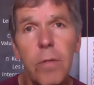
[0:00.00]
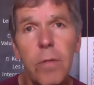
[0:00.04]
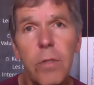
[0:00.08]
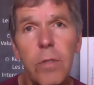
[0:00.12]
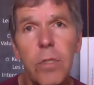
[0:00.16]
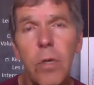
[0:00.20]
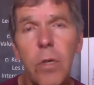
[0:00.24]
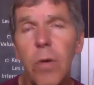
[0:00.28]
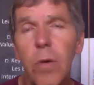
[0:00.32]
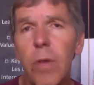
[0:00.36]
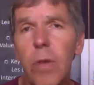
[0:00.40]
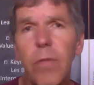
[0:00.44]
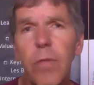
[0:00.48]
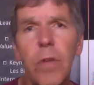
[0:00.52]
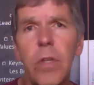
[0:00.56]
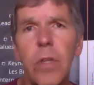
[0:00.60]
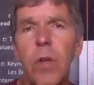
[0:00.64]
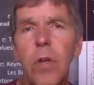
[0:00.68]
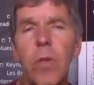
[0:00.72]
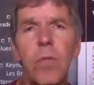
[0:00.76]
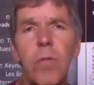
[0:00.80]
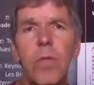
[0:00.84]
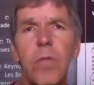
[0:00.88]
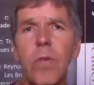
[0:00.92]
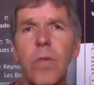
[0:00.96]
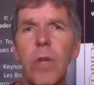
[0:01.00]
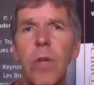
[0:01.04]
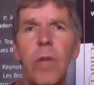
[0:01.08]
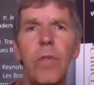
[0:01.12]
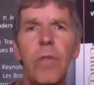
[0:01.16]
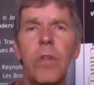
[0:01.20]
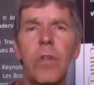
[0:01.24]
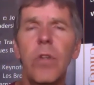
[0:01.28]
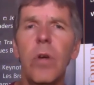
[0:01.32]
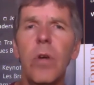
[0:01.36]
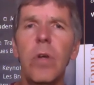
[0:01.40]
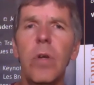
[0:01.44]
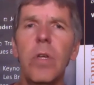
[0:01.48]
So if we don't,
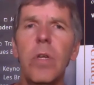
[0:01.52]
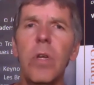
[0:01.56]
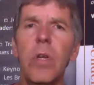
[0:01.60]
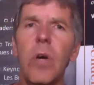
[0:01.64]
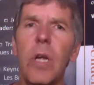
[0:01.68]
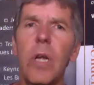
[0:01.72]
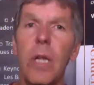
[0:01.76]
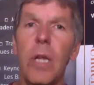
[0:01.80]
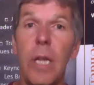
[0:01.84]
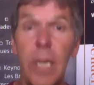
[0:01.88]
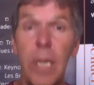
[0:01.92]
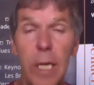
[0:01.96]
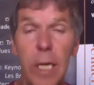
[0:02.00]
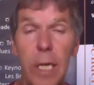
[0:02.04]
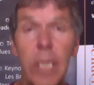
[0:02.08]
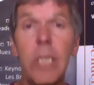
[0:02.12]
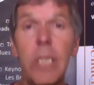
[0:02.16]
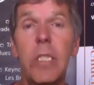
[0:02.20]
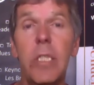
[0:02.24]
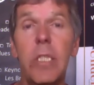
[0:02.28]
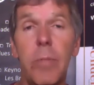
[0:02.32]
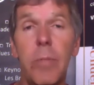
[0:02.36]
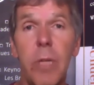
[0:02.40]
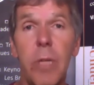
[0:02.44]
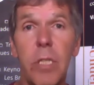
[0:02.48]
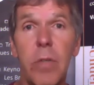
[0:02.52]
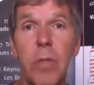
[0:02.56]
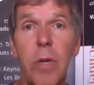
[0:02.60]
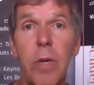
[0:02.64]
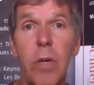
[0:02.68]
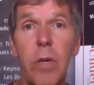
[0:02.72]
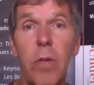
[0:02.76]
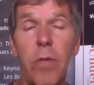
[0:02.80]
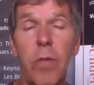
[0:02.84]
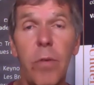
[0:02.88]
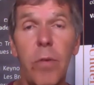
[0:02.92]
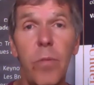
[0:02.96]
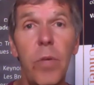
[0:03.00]
in leadership, that's
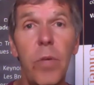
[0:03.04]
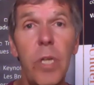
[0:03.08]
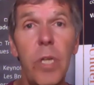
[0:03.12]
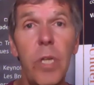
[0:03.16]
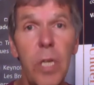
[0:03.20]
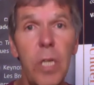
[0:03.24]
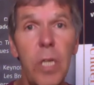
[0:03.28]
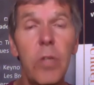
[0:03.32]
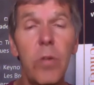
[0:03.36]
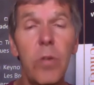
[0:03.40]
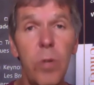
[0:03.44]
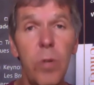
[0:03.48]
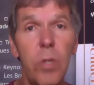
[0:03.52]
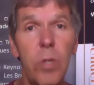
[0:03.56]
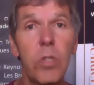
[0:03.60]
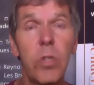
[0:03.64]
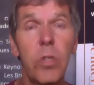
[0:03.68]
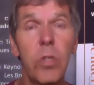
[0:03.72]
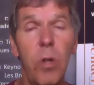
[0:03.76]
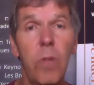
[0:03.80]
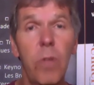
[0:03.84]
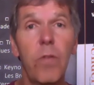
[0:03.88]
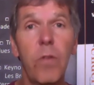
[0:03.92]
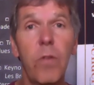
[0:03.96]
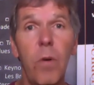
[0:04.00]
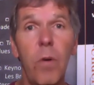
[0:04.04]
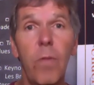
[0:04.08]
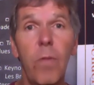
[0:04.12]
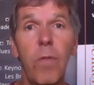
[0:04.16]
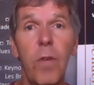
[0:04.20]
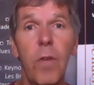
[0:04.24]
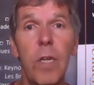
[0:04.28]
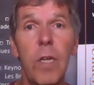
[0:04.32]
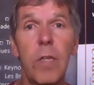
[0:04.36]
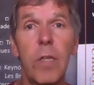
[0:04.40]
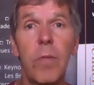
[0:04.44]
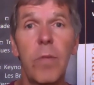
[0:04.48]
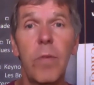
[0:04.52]
quite often, we need to resolve
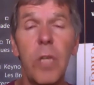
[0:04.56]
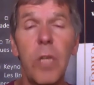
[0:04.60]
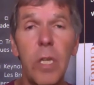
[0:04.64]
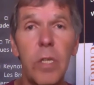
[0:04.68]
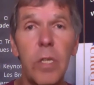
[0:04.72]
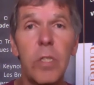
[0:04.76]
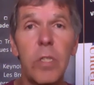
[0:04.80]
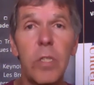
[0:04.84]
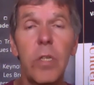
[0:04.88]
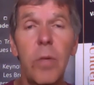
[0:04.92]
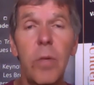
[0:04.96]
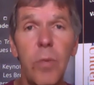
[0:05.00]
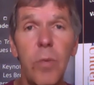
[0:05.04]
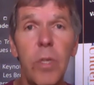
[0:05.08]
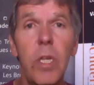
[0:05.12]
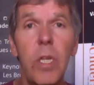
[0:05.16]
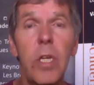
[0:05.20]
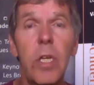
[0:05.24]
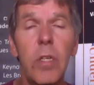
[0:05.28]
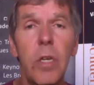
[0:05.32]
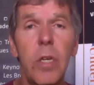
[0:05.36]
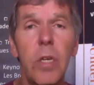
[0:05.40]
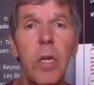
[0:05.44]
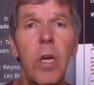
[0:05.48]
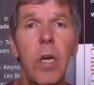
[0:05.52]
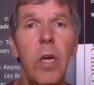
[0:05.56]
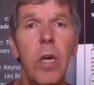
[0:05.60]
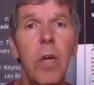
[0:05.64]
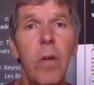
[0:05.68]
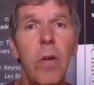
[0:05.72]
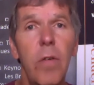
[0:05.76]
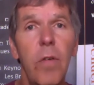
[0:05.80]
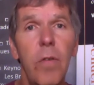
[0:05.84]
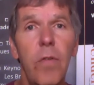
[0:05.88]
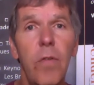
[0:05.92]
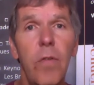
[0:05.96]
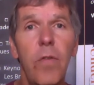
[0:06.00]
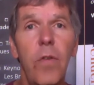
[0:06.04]
conflict, and we need to
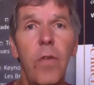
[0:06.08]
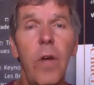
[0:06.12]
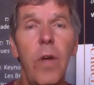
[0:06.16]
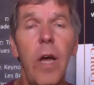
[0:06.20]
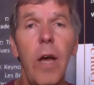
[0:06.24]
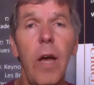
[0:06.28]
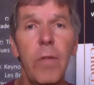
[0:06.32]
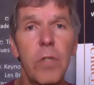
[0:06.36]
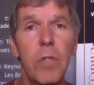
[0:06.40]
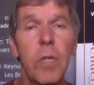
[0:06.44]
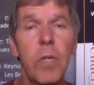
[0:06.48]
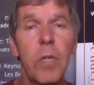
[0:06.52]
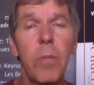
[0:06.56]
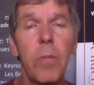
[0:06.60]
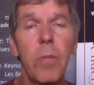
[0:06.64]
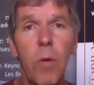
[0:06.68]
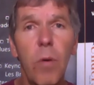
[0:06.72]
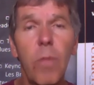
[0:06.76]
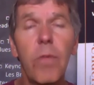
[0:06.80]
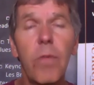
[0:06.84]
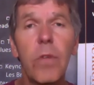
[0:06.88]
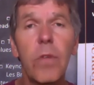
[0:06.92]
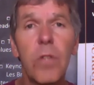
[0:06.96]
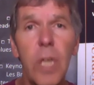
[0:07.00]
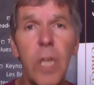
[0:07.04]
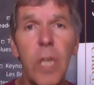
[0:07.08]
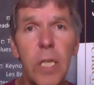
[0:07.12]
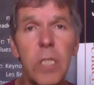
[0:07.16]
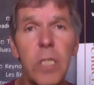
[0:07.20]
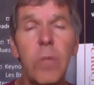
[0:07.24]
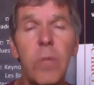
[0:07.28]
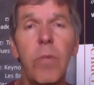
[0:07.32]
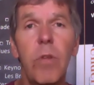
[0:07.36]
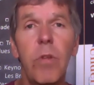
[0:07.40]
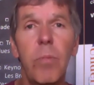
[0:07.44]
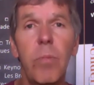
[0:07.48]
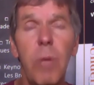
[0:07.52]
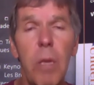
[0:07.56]
have some
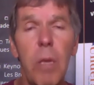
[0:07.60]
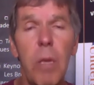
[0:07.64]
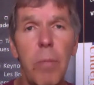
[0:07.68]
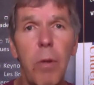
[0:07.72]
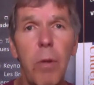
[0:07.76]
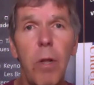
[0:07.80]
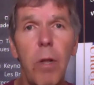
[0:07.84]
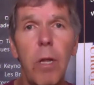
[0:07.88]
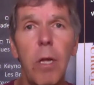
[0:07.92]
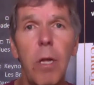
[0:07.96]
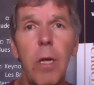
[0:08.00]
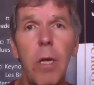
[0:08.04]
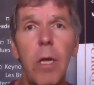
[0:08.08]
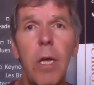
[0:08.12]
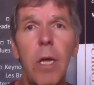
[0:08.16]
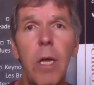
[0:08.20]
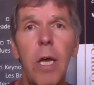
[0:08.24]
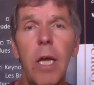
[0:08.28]
confrontation with people.